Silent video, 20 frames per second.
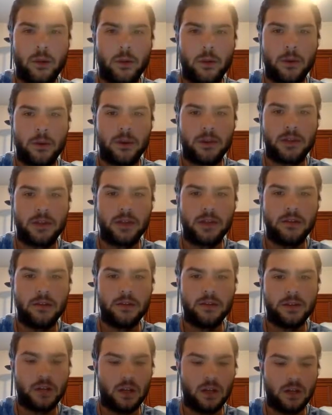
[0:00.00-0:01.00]
because I could have
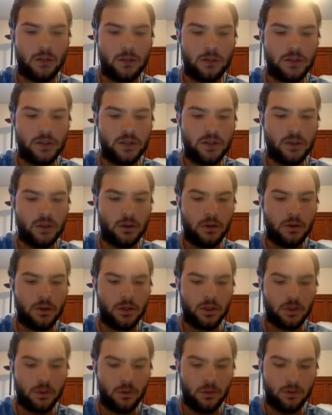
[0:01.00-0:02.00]
easily gone to P2 and
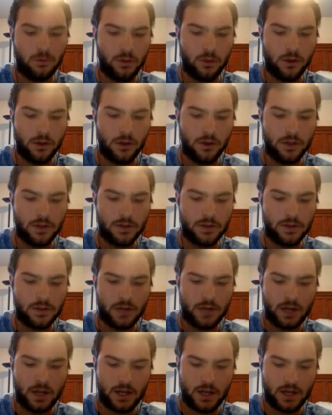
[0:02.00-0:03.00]
just 1v1 this
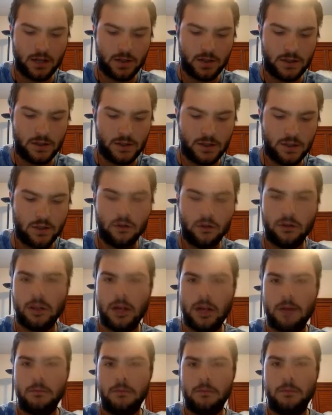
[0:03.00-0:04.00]
and still
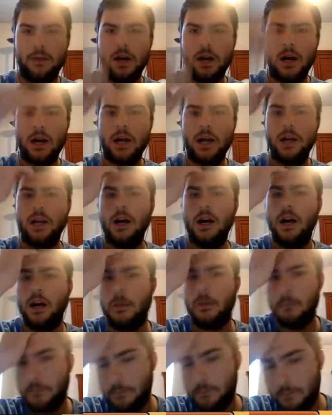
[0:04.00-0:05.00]
kept my
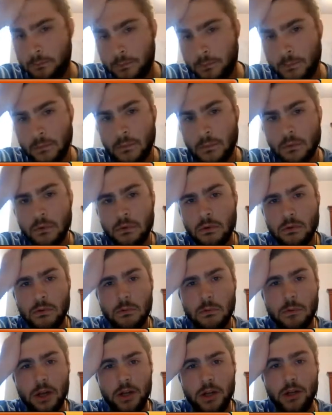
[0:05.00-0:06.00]

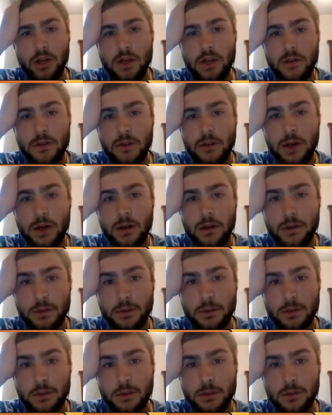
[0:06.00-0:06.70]
Metagross around.